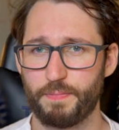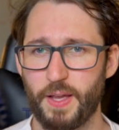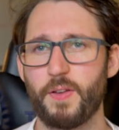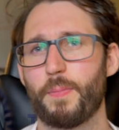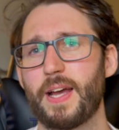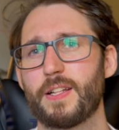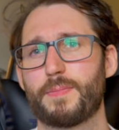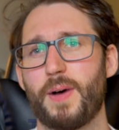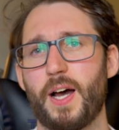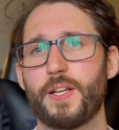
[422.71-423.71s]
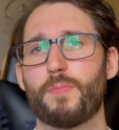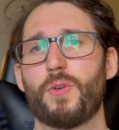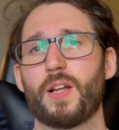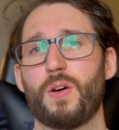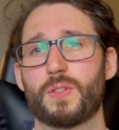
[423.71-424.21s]
If you play it smart, you
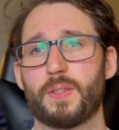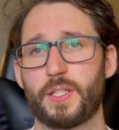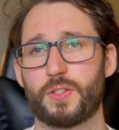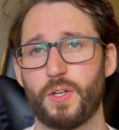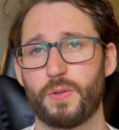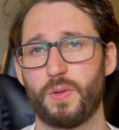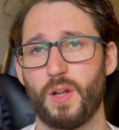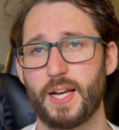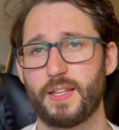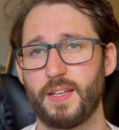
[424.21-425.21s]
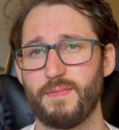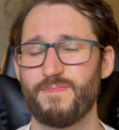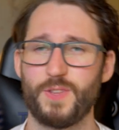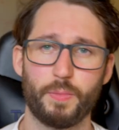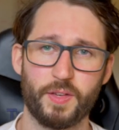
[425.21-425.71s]
bring along some external lighting,
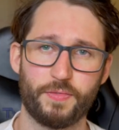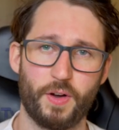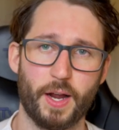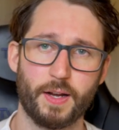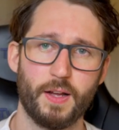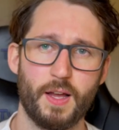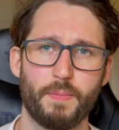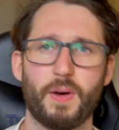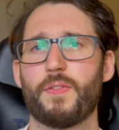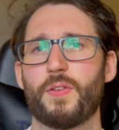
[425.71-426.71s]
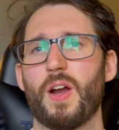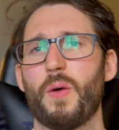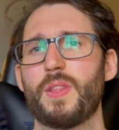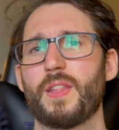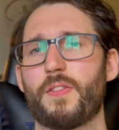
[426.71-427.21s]
you'll be fine. But if you're
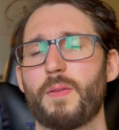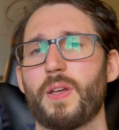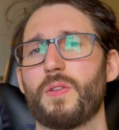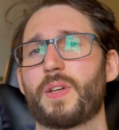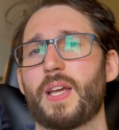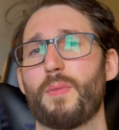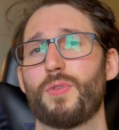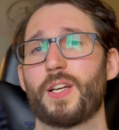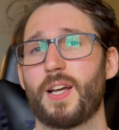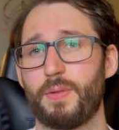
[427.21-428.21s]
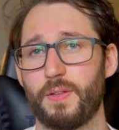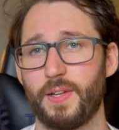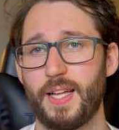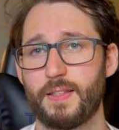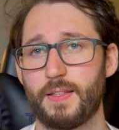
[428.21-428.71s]
out with nothing but your camera and a couple of
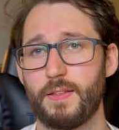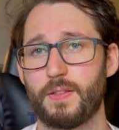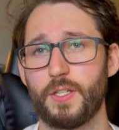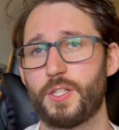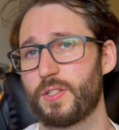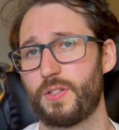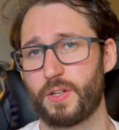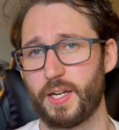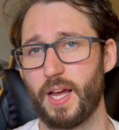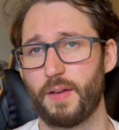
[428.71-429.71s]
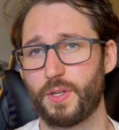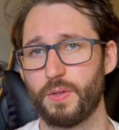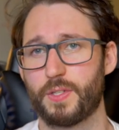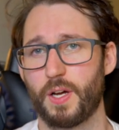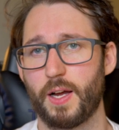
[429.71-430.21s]
lenses, you're just not going to have a
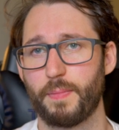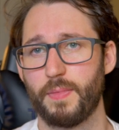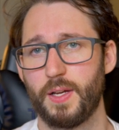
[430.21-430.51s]
good time.